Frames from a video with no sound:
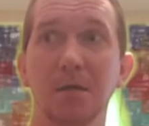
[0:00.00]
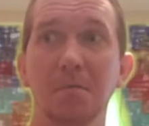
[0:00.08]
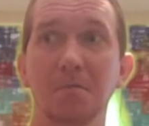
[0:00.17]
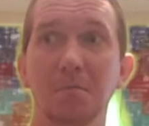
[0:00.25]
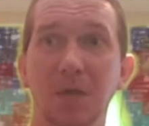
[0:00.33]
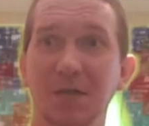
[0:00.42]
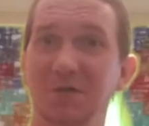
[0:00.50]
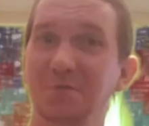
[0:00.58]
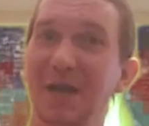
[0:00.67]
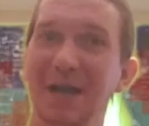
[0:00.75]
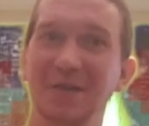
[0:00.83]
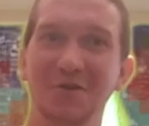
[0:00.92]
much
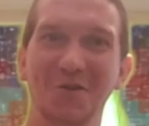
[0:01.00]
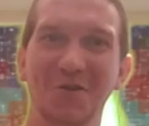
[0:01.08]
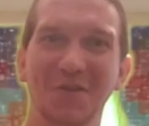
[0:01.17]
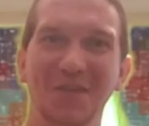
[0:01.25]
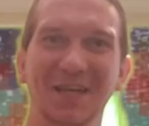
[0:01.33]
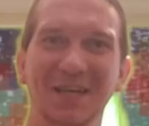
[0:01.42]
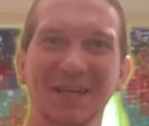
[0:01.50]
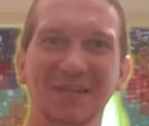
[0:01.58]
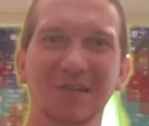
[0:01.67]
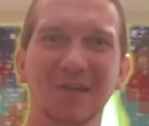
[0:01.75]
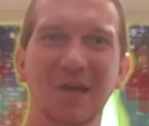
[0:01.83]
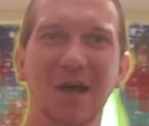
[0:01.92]
better than a
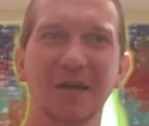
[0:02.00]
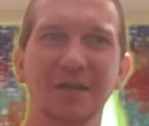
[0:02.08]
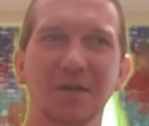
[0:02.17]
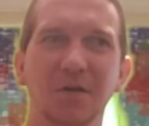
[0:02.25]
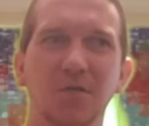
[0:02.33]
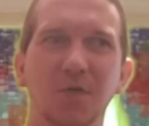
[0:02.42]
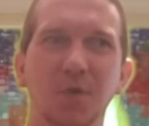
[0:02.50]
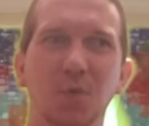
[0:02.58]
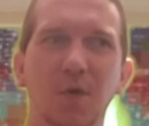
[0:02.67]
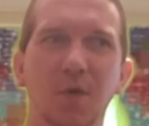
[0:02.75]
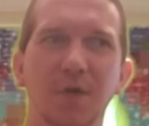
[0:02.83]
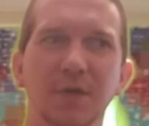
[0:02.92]
lot of the
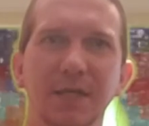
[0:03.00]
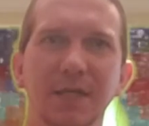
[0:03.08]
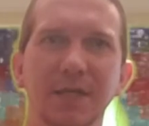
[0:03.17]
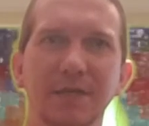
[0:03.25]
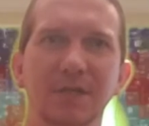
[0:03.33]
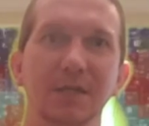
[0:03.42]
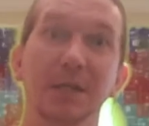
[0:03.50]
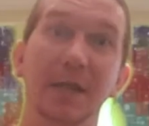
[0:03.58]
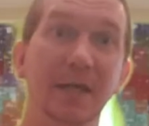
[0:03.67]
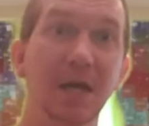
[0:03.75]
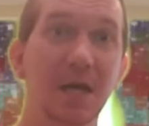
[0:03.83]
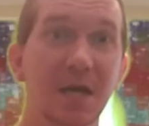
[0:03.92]
work that even
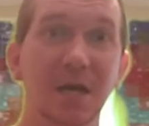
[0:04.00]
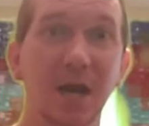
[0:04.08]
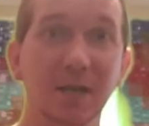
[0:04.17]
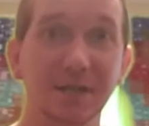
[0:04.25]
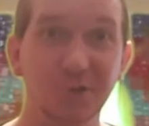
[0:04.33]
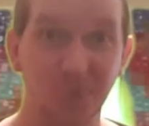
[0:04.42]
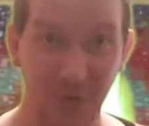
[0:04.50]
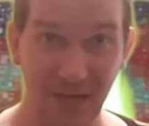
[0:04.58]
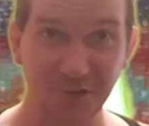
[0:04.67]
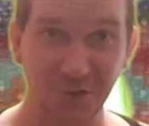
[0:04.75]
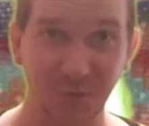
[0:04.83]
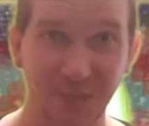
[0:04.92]
like college
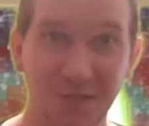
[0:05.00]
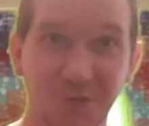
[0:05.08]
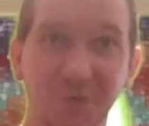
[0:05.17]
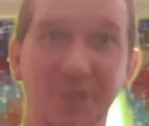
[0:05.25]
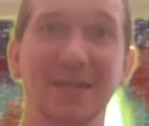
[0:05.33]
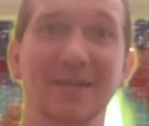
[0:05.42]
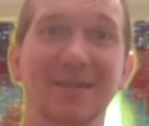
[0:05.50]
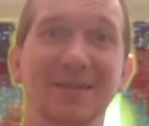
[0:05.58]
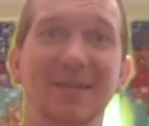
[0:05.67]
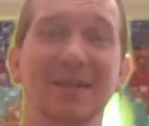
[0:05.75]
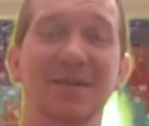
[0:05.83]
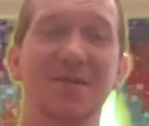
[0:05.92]
graduates are
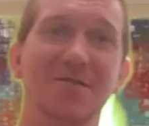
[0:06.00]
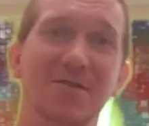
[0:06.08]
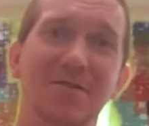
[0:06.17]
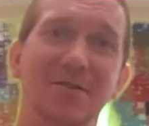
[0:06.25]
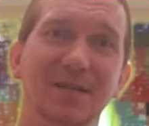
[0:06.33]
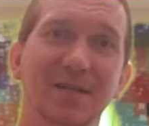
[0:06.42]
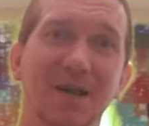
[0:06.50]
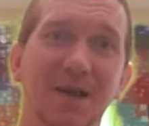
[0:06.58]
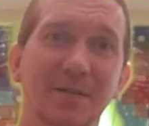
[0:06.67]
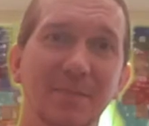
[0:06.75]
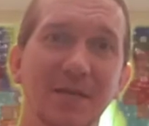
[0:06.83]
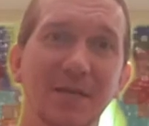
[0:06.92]
getting in our current
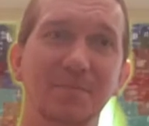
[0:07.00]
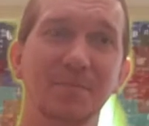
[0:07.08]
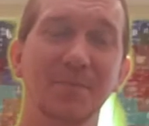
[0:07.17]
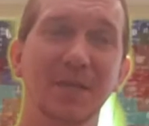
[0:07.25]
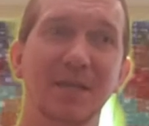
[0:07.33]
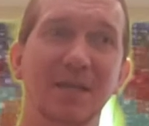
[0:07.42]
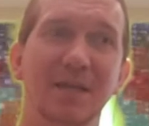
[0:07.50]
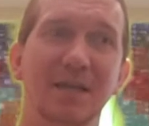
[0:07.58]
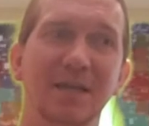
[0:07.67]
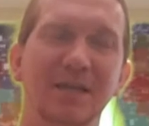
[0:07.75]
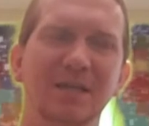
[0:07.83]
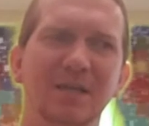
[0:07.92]
economy.
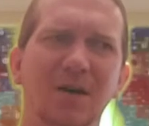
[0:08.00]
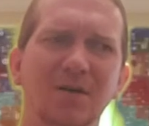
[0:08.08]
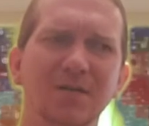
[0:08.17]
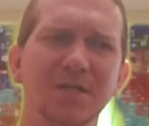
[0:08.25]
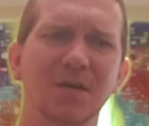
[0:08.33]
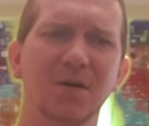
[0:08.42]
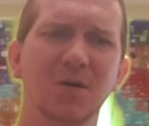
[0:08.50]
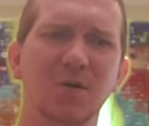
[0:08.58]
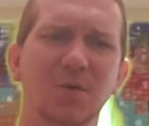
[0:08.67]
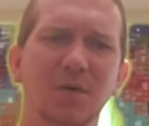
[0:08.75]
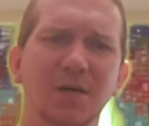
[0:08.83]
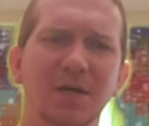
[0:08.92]
And
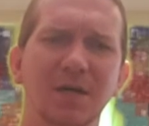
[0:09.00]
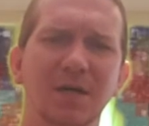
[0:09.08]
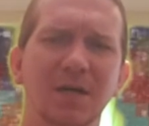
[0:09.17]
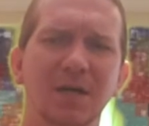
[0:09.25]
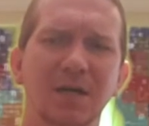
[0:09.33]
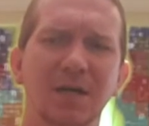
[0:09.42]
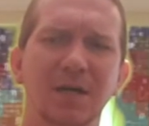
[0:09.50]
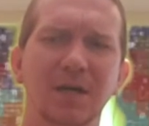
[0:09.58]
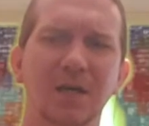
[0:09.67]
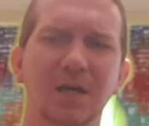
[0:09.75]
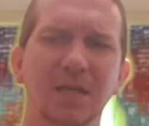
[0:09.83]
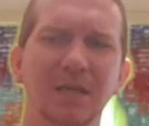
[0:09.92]
also,
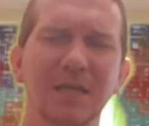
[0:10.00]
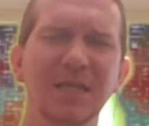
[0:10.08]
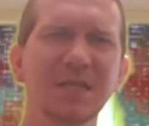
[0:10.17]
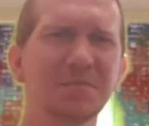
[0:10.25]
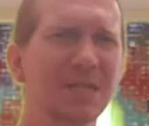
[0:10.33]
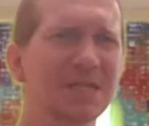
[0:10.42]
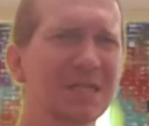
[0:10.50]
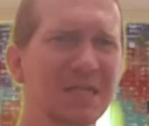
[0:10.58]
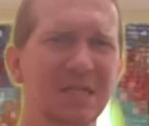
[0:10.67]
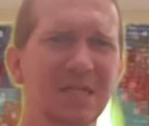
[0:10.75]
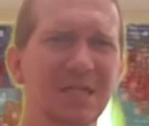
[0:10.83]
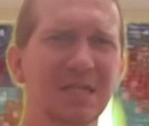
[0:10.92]
these
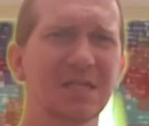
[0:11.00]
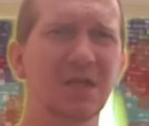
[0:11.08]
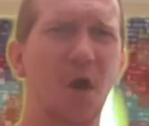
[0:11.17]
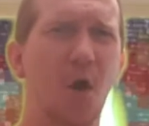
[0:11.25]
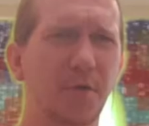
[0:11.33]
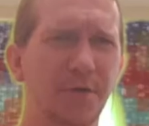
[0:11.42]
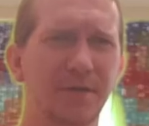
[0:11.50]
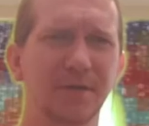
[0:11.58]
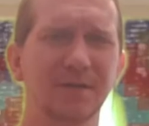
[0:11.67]
businesses aren't